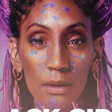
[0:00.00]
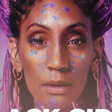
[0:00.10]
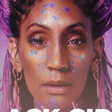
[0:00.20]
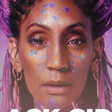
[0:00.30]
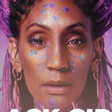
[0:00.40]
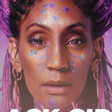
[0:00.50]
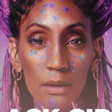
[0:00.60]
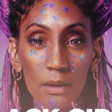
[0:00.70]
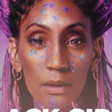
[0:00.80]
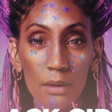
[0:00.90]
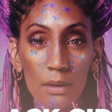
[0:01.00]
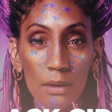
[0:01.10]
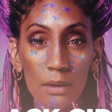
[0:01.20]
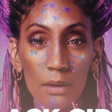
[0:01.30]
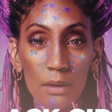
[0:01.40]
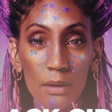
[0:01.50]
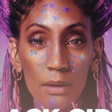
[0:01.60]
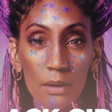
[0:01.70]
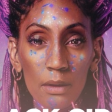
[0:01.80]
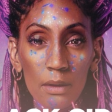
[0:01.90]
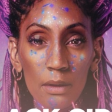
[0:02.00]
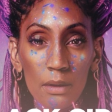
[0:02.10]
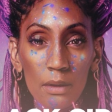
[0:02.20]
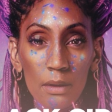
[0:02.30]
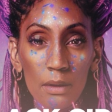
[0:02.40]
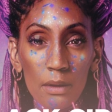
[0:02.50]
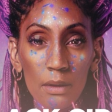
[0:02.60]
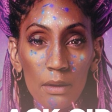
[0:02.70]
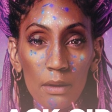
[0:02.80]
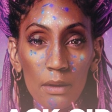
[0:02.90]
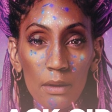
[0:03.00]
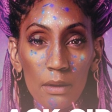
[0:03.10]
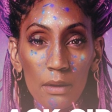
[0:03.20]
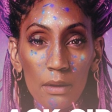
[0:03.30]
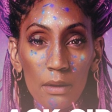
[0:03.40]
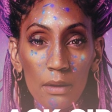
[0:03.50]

The face doesn't move, so there is nothing to read.